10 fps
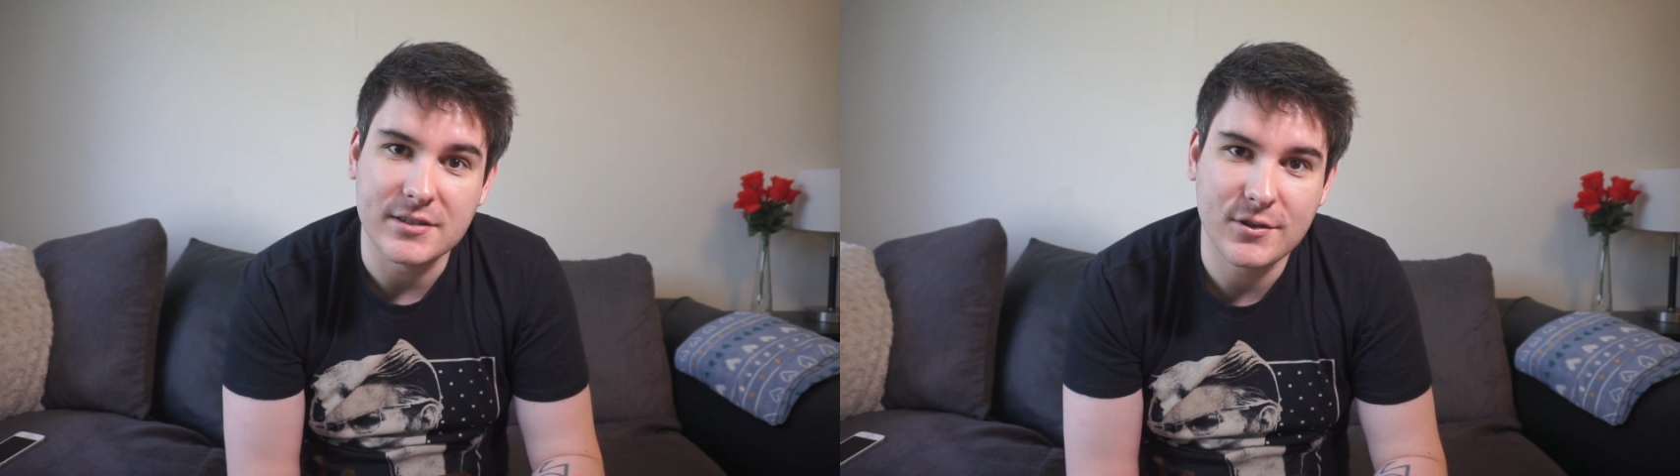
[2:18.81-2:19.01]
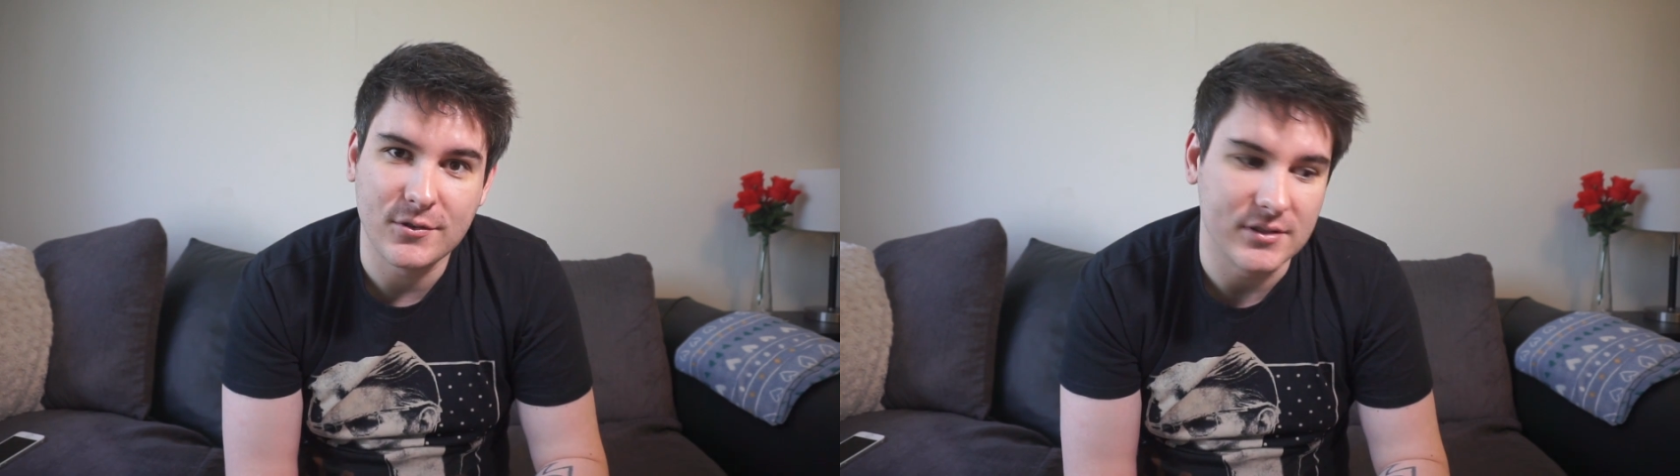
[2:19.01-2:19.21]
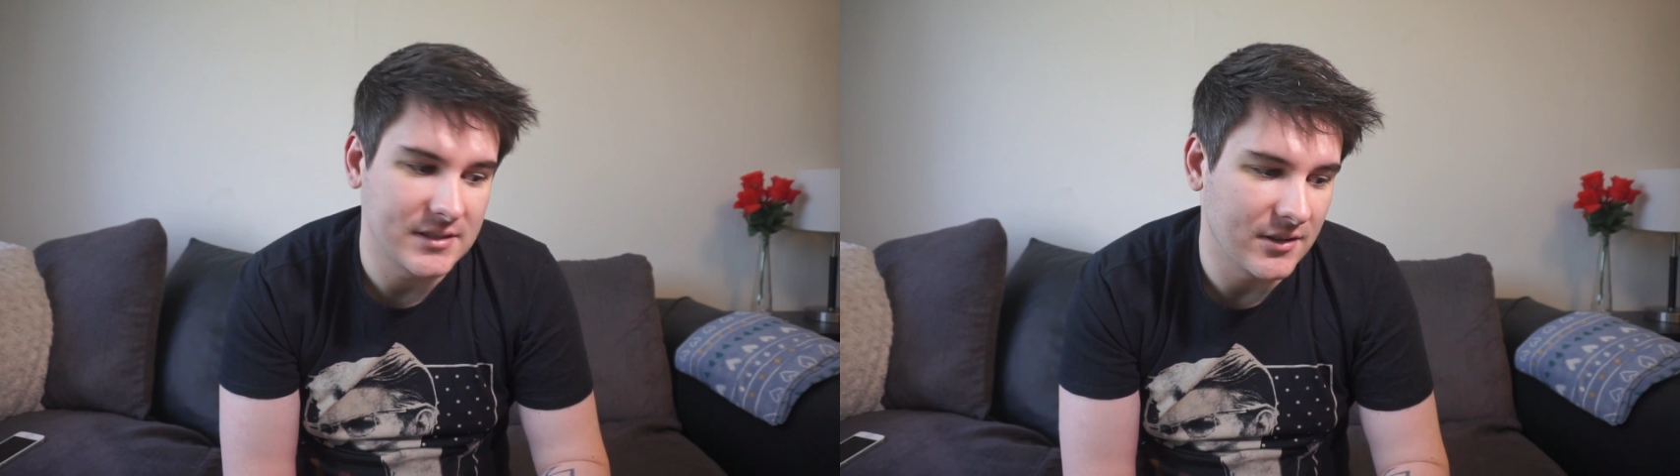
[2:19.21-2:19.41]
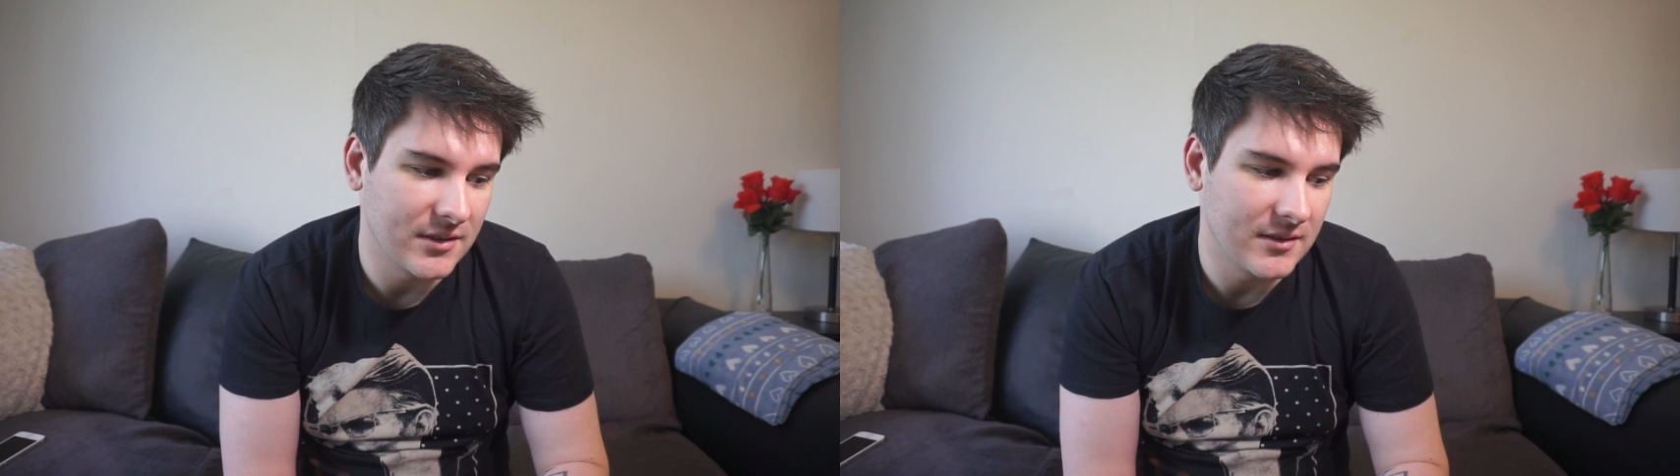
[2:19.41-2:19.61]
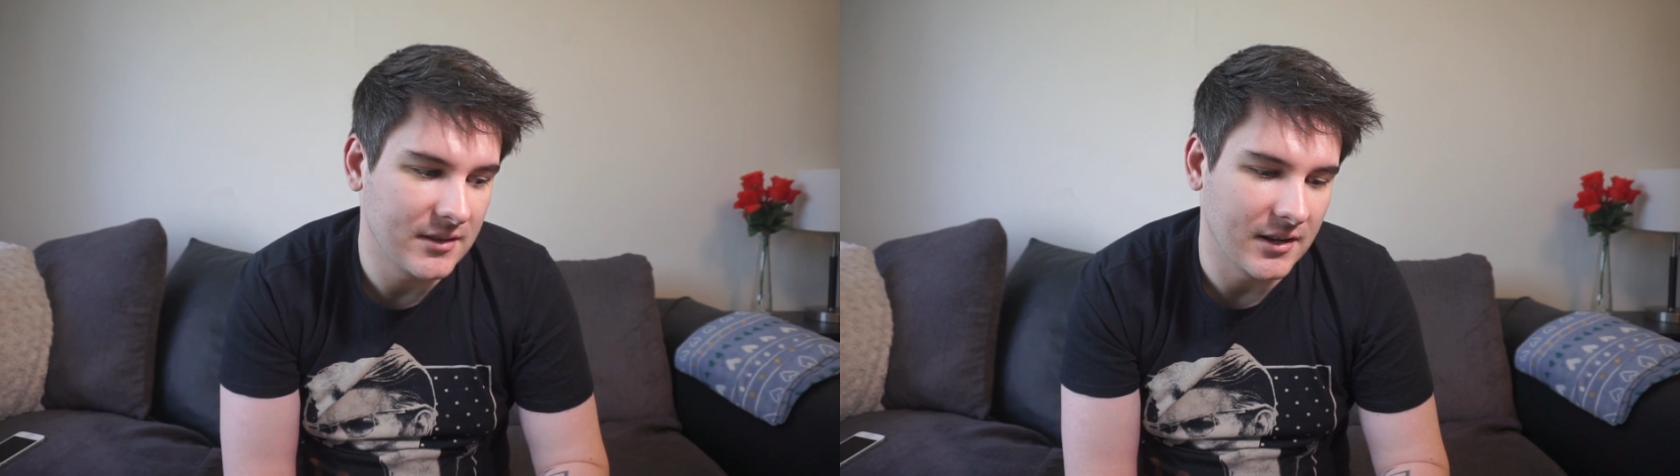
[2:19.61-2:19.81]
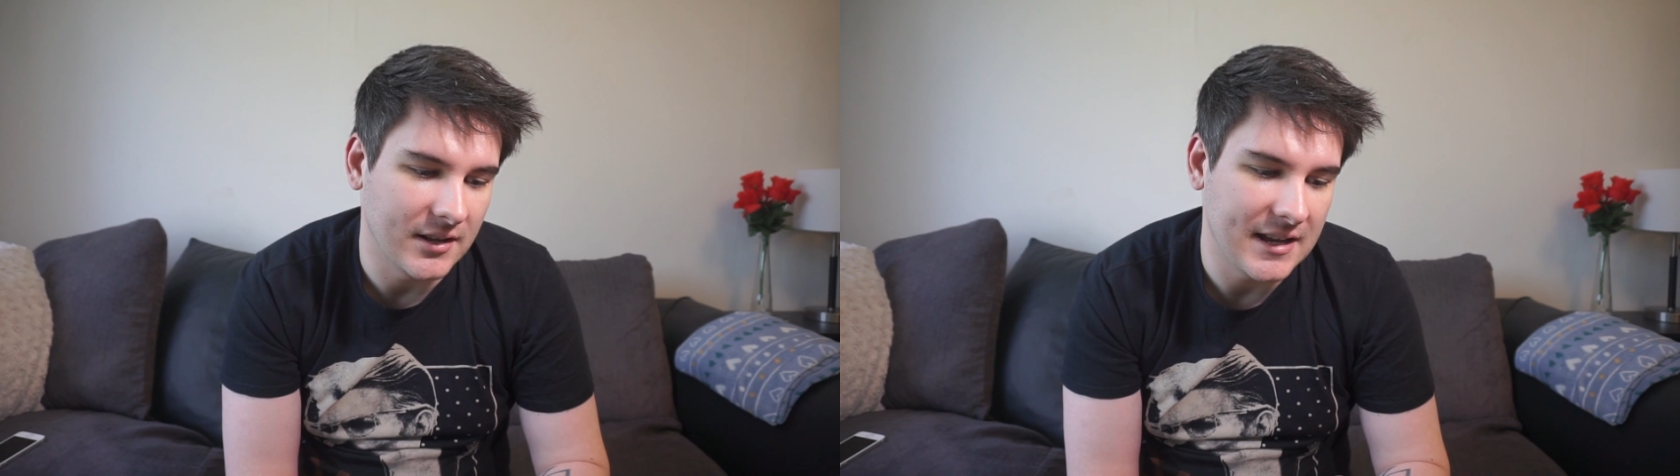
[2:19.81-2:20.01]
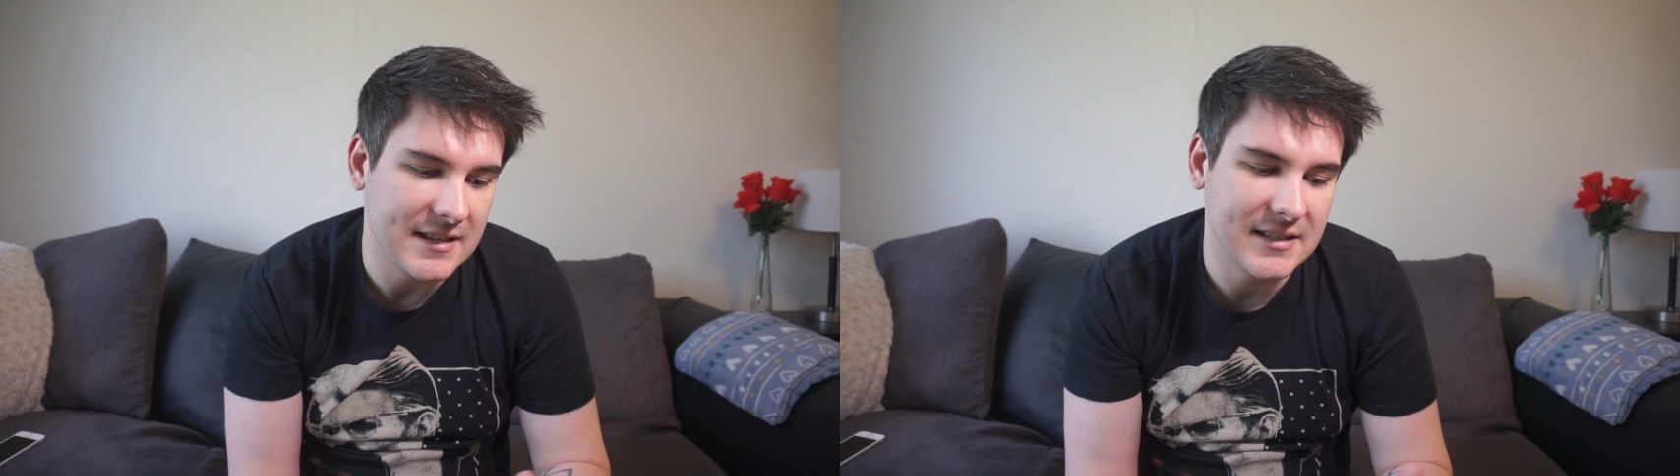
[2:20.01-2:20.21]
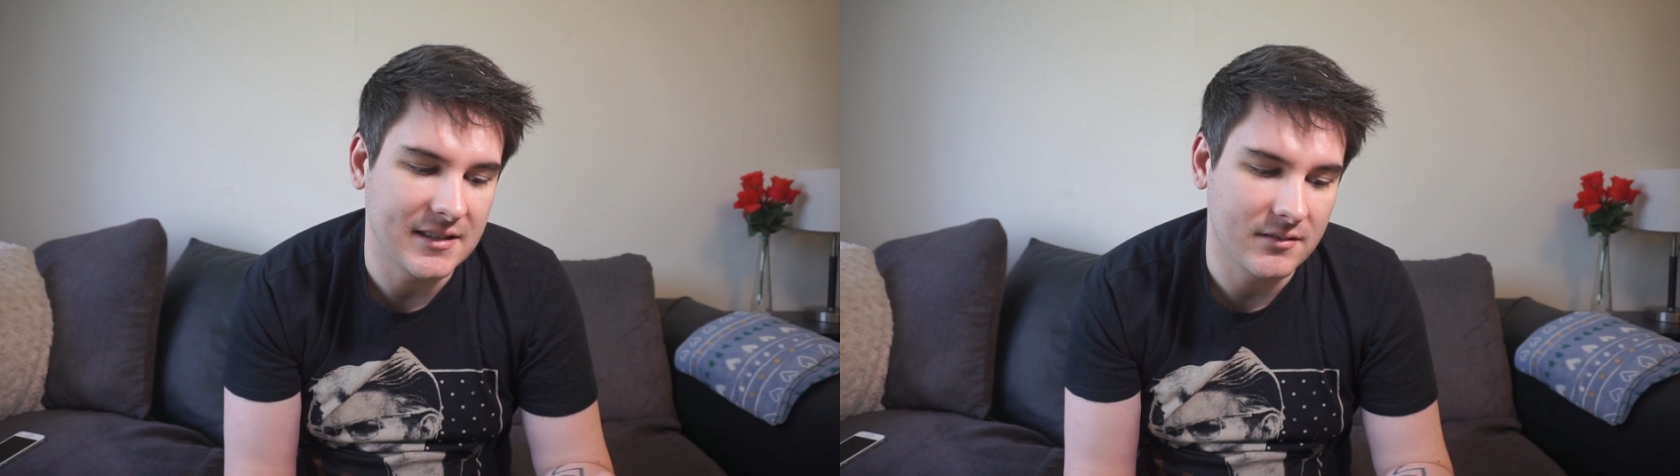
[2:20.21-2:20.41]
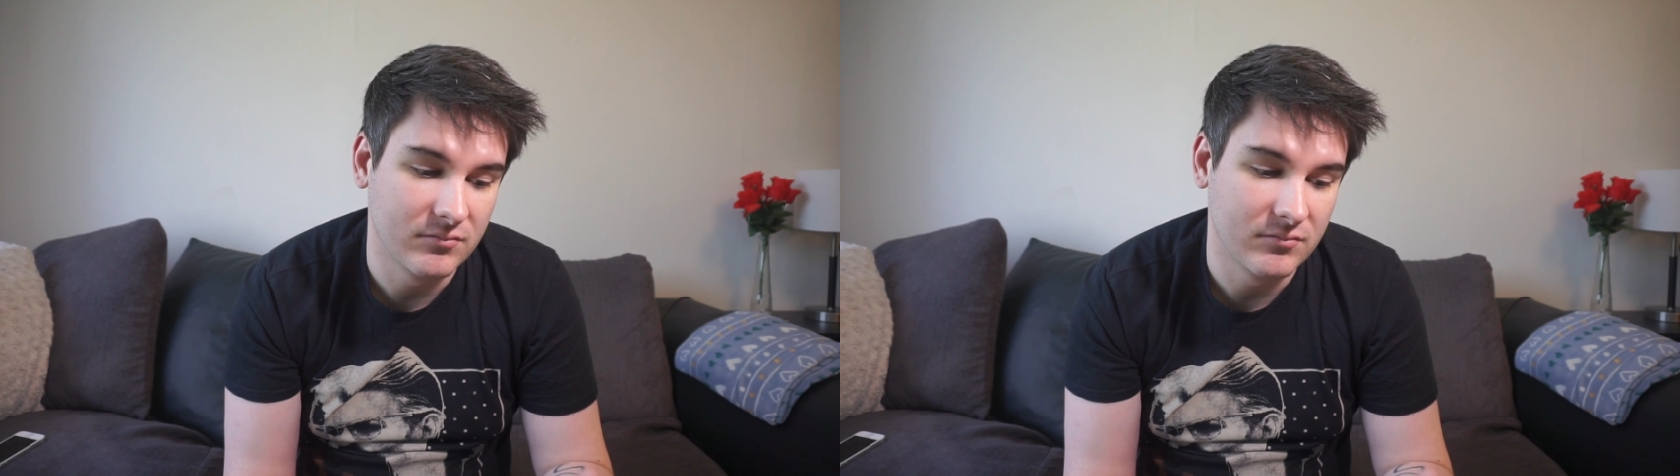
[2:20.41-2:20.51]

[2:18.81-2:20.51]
stores, so they need to